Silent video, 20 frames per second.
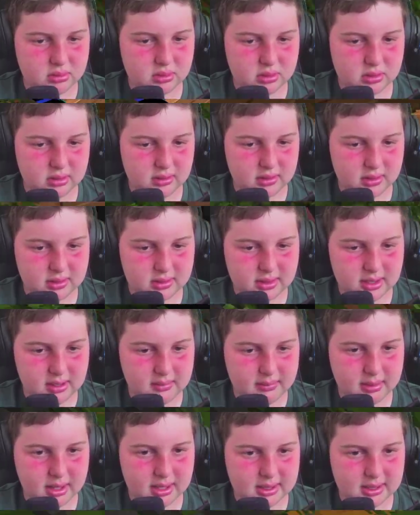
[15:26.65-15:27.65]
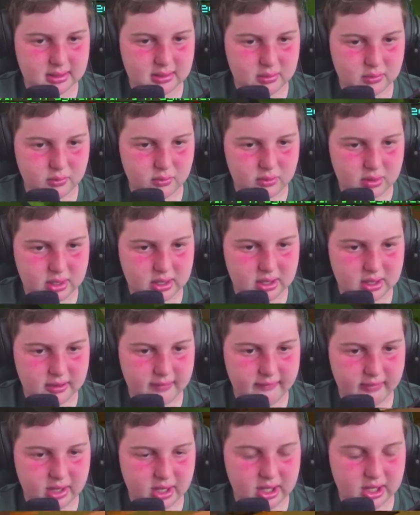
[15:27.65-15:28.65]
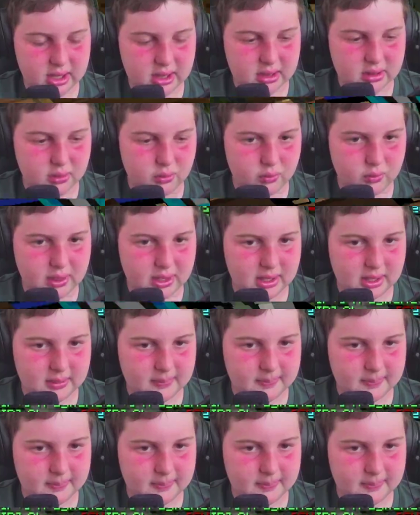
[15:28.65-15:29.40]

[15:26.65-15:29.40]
the standby line, the